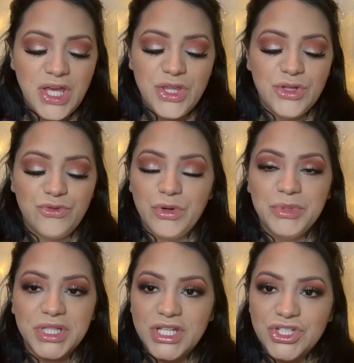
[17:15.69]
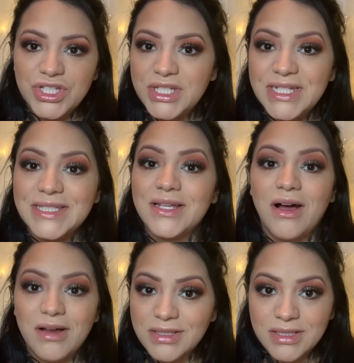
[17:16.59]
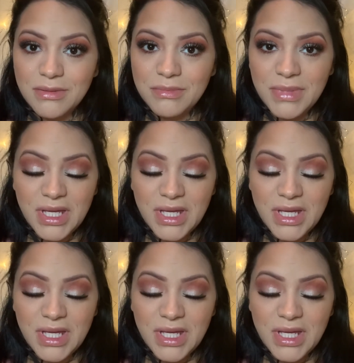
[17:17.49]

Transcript: The formulation is awesome.